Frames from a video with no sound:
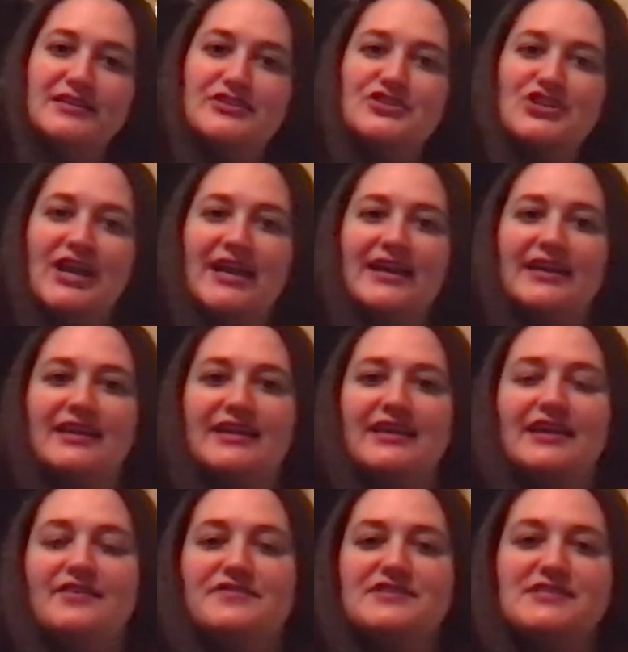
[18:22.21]
giant
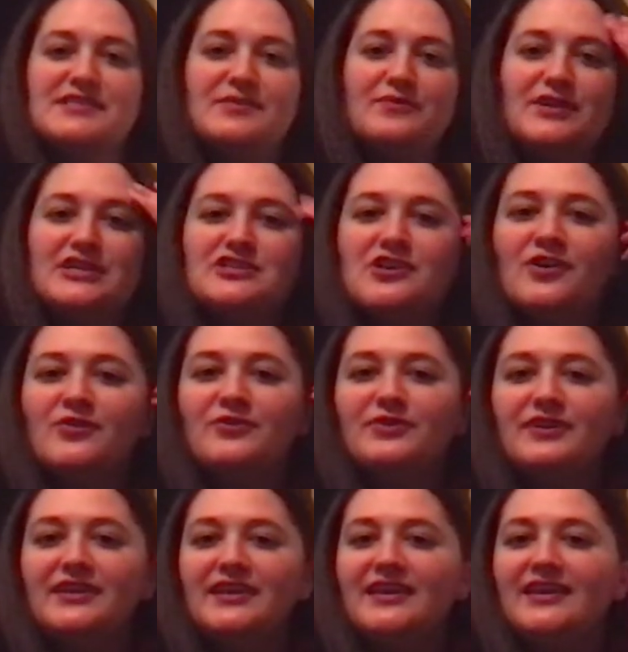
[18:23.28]
gifts and we don't
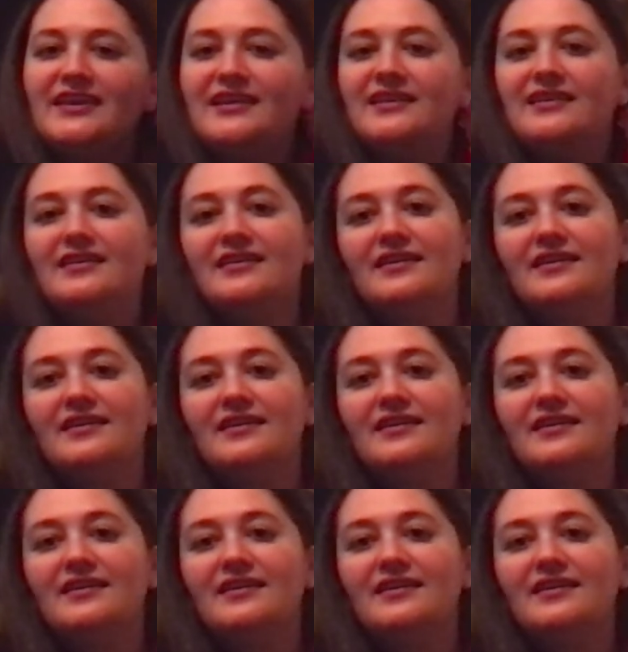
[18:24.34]
need